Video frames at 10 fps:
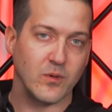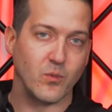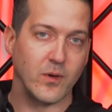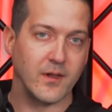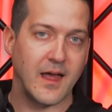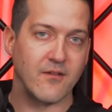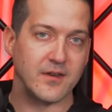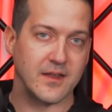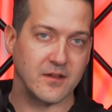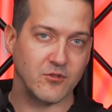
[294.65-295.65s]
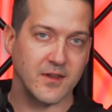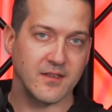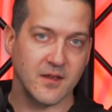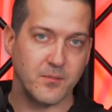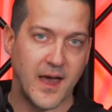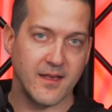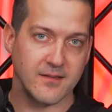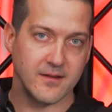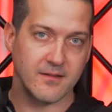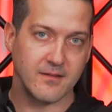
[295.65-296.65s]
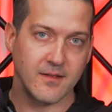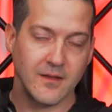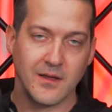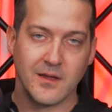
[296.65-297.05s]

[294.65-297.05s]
we will have an increased capacitance.